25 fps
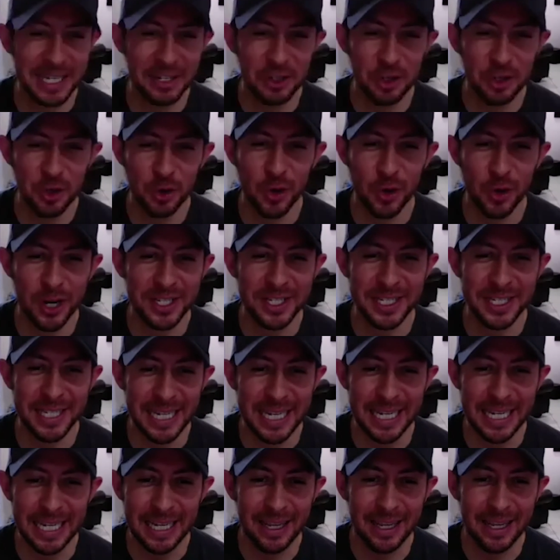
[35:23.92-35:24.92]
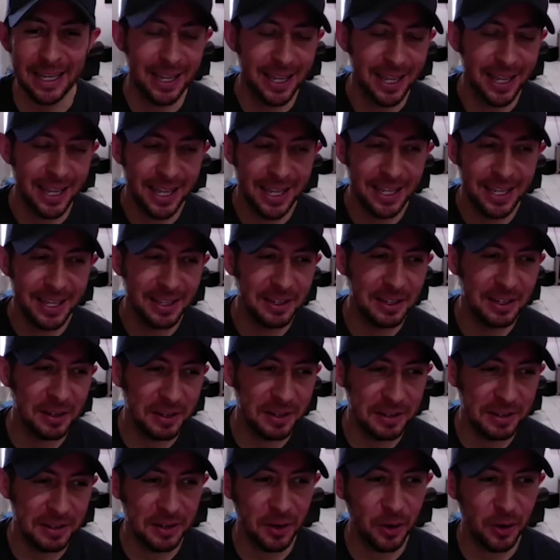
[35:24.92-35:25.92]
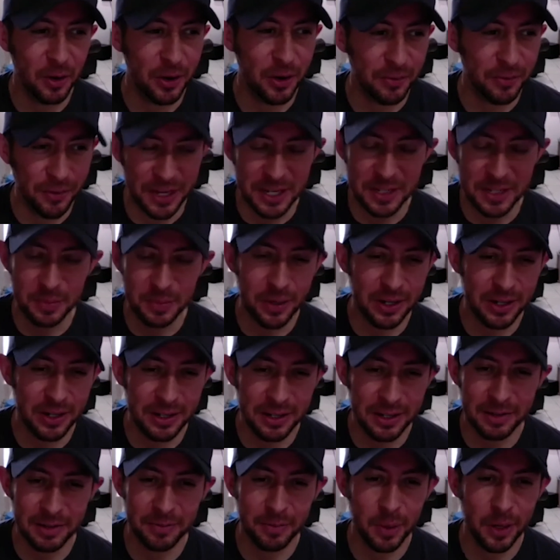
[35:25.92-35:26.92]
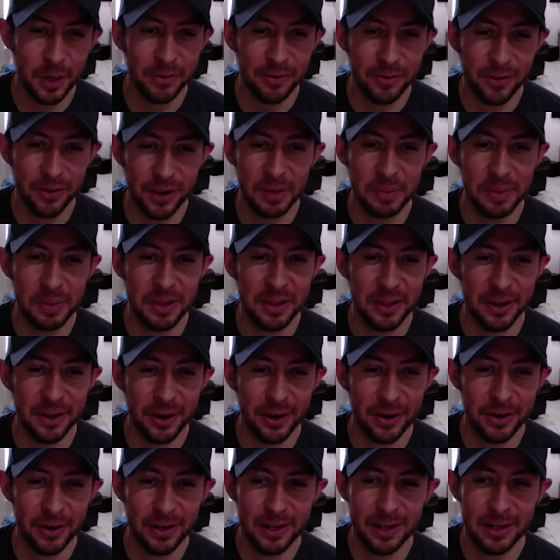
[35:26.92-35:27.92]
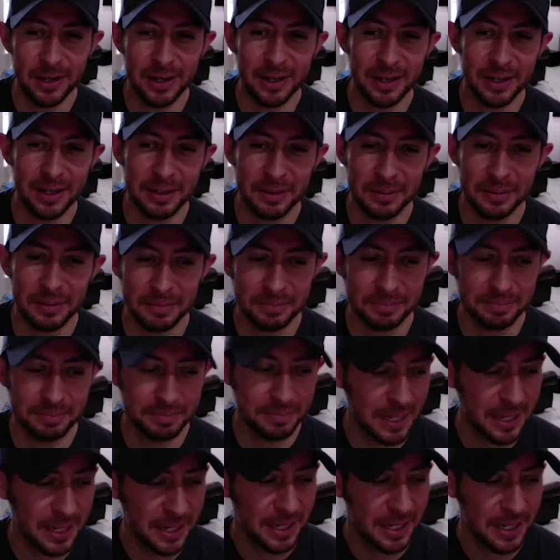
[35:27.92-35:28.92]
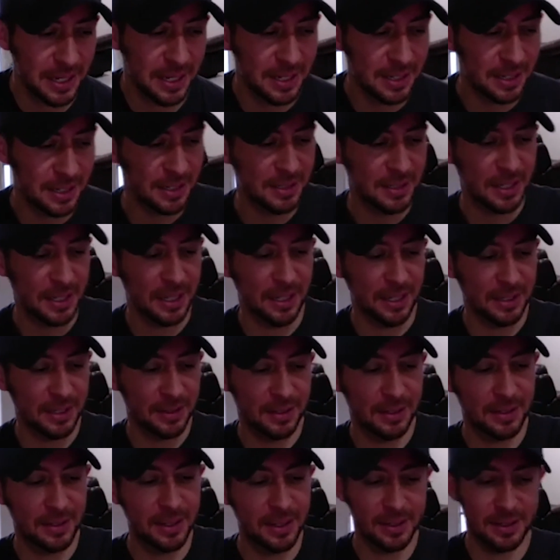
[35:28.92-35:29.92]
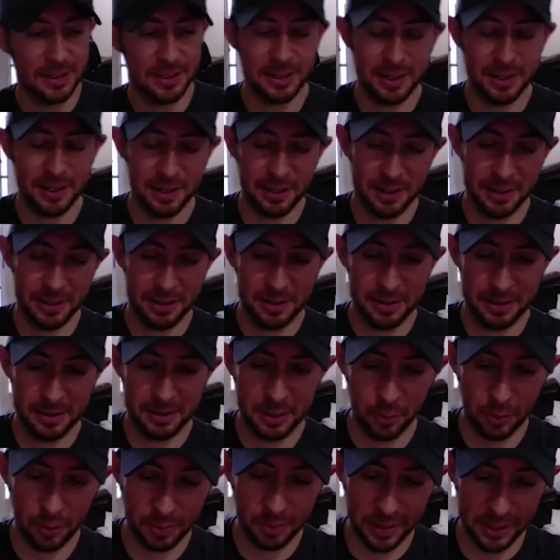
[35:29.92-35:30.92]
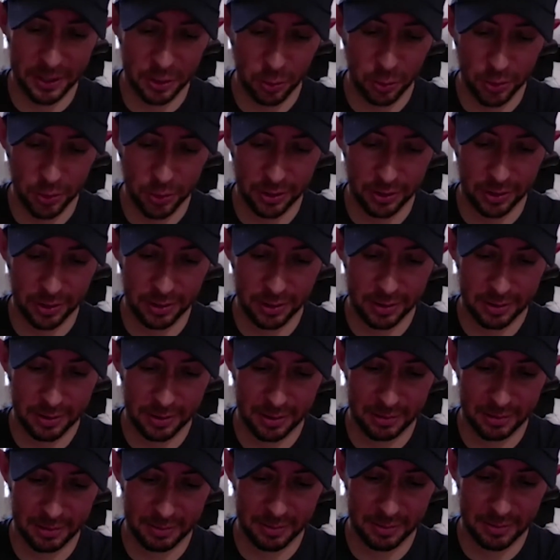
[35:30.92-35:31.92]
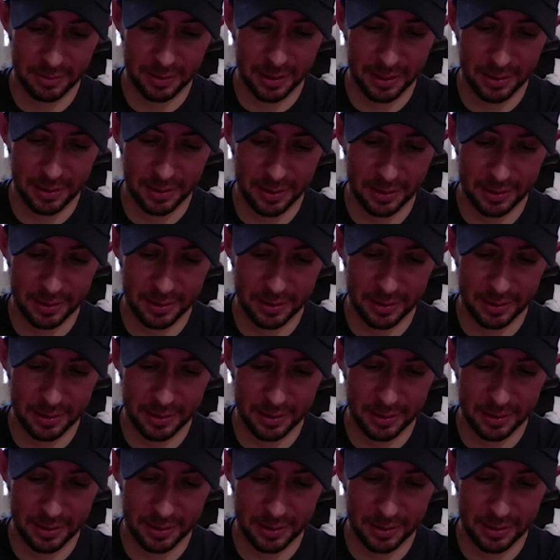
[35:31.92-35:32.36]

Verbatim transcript: trustee, you, you, know, on Facebook, you can probably find me there. Um, let's see, let's, let's, uh, let's see what my Twitter. Uh,